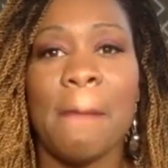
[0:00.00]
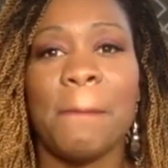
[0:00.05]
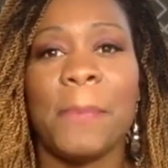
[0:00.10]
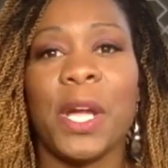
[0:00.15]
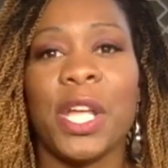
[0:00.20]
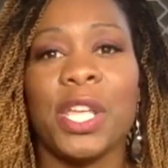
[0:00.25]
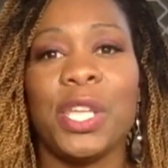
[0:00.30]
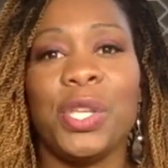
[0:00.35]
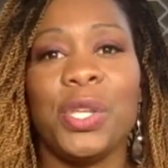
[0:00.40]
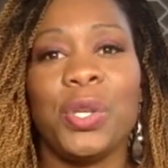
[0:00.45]

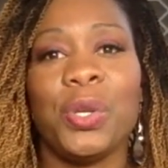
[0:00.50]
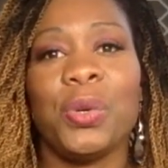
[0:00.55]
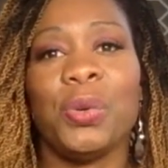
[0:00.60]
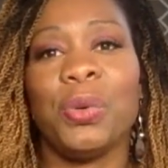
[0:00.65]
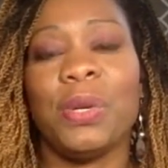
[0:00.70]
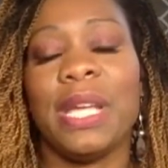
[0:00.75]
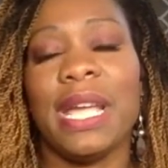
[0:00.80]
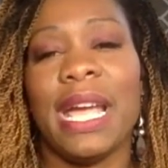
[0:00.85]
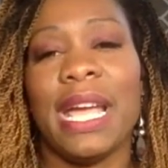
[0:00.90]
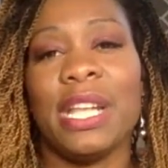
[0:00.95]
But
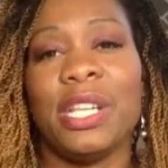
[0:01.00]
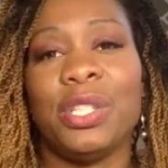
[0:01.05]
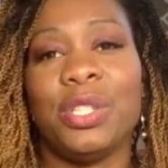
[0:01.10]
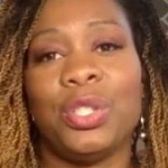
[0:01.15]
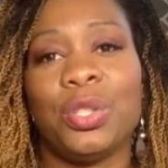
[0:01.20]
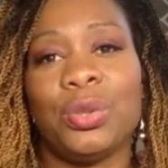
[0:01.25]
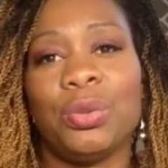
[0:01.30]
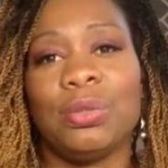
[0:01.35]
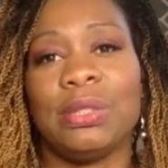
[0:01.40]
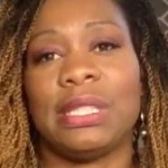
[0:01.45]
you can
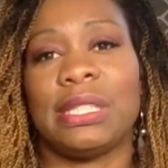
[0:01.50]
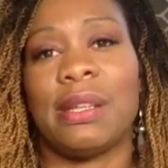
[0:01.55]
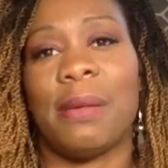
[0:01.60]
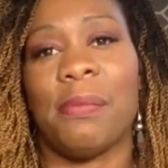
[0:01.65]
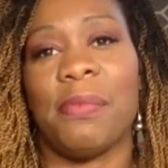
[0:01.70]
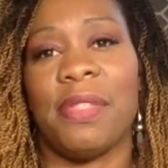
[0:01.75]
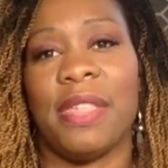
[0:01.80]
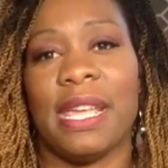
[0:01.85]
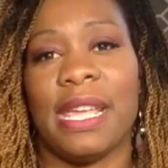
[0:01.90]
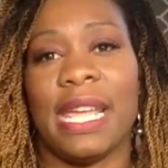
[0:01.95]
do
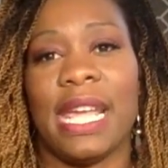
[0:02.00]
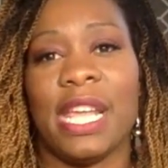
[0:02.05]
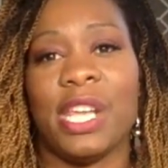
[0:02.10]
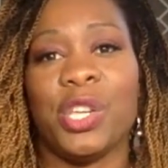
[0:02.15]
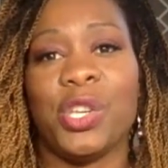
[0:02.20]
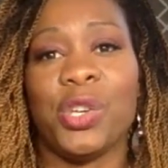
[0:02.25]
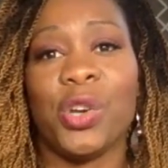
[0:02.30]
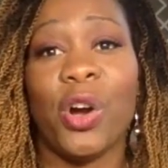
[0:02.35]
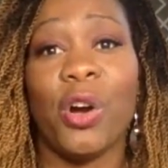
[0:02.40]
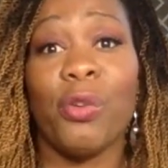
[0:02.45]
something
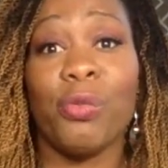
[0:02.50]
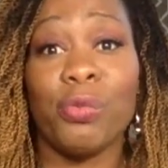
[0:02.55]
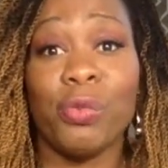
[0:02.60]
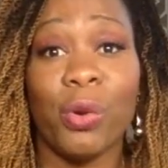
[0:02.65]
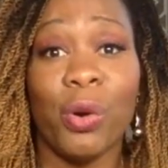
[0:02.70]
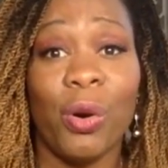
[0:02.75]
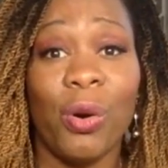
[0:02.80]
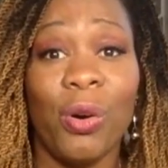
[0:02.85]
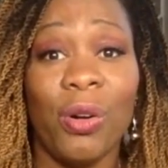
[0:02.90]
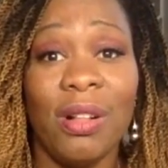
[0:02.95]
in your
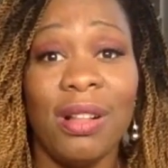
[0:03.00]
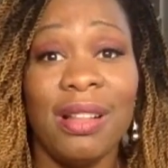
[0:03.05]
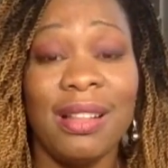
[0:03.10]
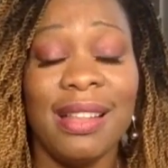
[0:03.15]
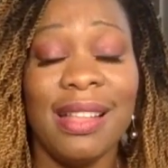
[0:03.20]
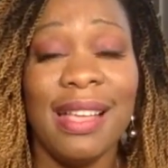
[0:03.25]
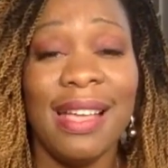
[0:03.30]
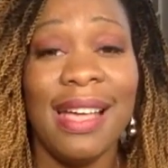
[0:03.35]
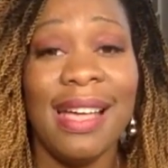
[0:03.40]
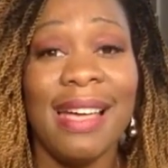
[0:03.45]

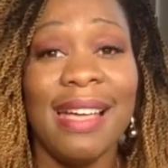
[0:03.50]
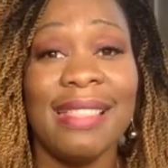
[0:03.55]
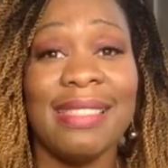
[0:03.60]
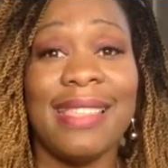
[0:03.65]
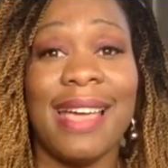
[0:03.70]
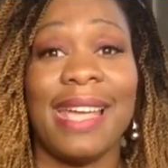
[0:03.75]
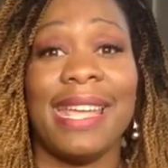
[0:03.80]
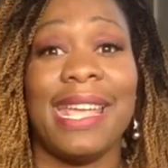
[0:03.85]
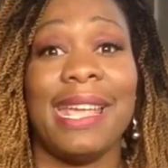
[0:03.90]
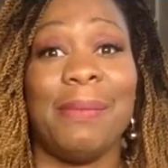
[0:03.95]
role
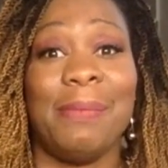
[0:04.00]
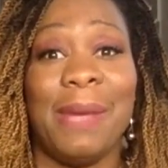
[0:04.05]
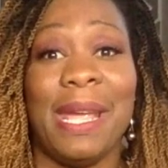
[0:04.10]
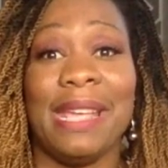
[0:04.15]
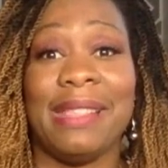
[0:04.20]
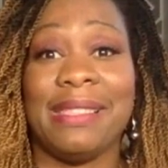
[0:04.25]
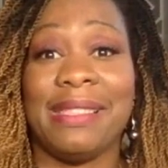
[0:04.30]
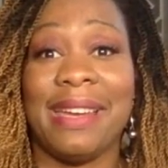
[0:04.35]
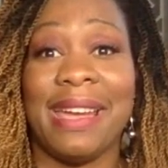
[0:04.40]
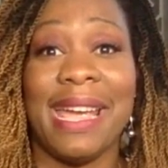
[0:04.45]
that can
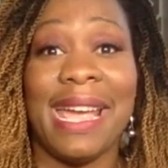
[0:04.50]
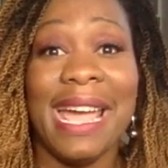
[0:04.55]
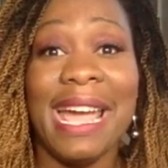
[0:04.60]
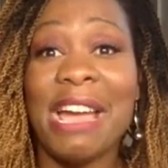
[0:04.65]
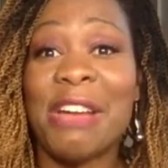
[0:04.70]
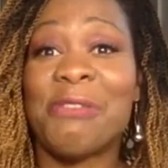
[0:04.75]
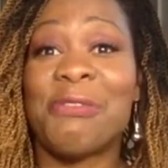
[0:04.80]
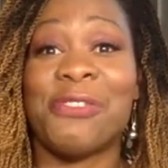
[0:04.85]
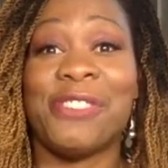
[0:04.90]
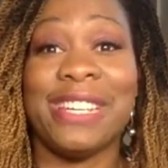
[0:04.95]
make their
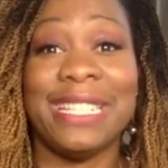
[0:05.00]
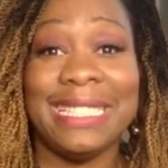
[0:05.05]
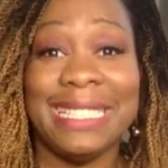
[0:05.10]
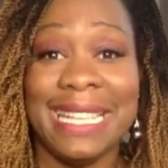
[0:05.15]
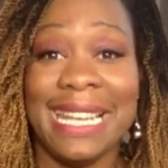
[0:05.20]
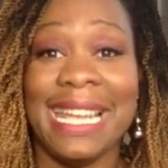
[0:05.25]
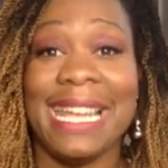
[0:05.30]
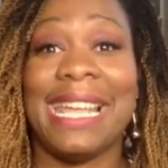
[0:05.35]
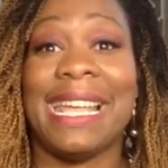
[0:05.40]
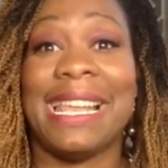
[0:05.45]

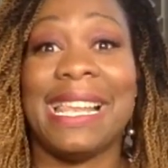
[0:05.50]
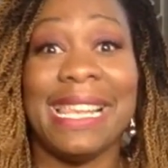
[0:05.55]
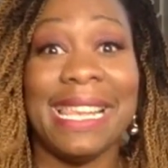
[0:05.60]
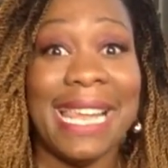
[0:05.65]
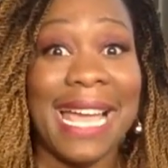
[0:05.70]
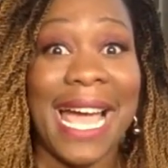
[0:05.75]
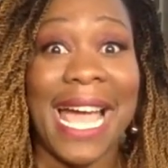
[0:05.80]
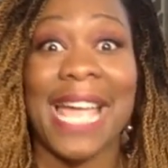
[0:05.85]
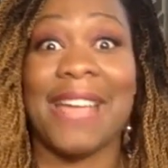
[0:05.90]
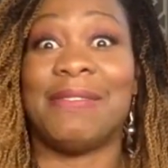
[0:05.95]
everyday
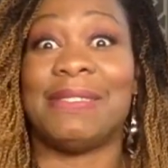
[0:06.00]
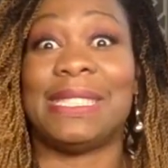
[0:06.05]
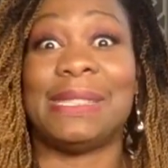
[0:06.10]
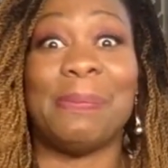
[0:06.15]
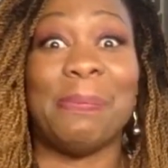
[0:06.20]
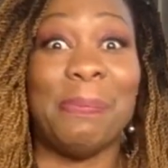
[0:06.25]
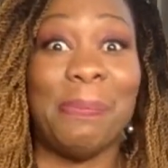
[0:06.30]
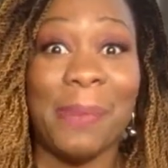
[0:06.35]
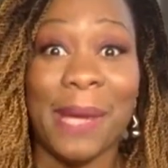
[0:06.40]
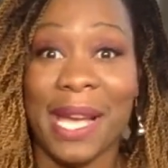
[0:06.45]

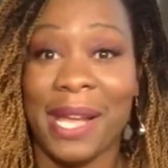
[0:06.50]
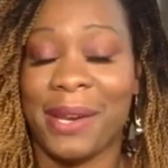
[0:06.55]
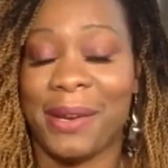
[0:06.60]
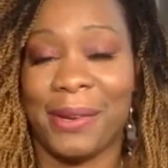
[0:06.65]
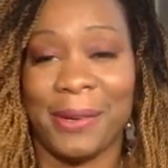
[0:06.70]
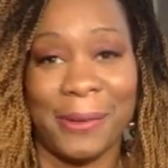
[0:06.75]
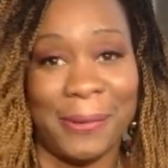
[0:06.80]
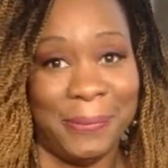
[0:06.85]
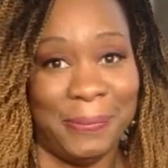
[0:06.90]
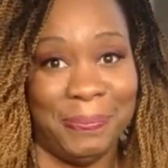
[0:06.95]
lives
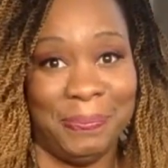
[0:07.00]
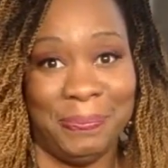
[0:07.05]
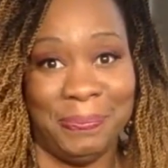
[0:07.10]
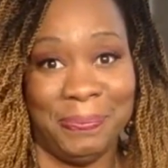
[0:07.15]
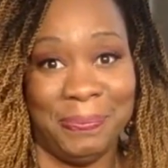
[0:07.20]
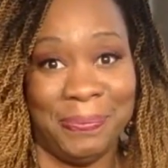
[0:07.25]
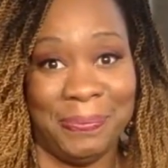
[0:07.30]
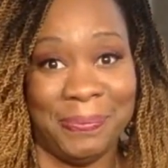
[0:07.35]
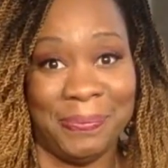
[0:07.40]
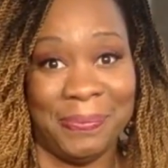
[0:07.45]
better.
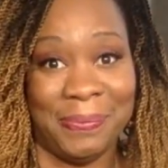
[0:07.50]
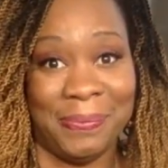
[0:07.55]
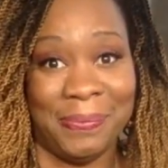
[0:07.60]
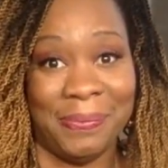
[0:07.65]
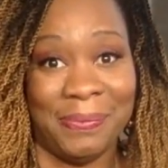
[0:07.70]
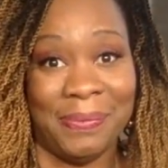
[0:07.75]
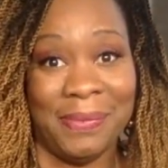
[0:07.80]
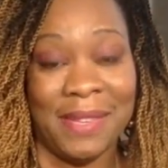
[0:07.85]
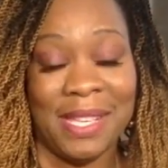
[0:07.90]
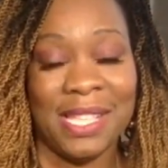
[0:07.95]

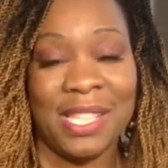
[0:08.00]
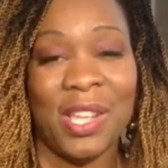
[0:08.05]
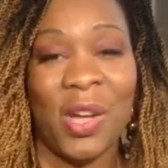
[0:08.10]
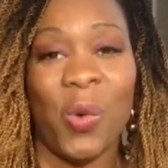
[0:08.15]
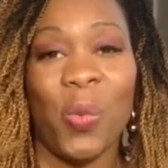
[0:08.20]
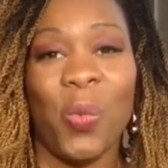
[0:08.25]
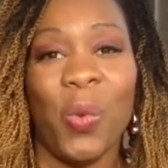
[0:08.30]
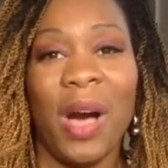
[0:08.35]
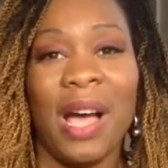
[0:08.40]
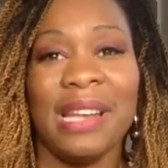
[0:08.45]

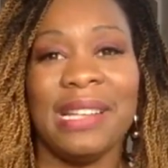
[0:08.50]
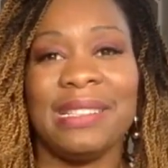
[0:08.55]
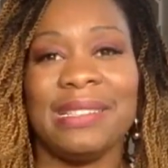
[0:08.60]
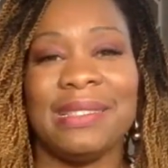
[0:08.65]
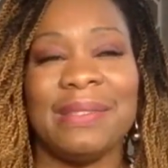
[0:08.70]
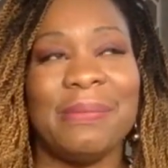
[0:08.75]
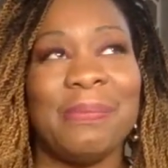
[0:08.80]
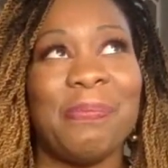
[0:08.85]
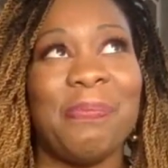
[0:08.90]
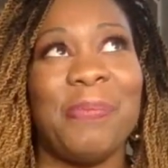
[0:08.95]
Now, what
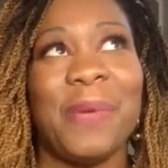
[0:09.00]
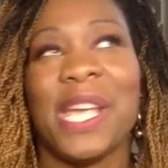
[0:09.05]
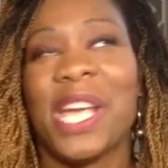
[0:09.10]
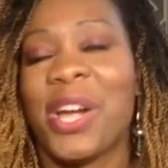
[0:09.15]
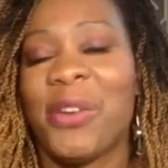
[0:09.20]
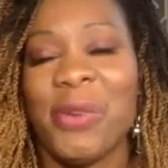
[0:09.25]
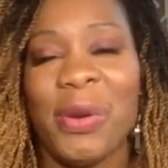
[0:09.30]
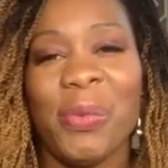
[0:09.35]
bigger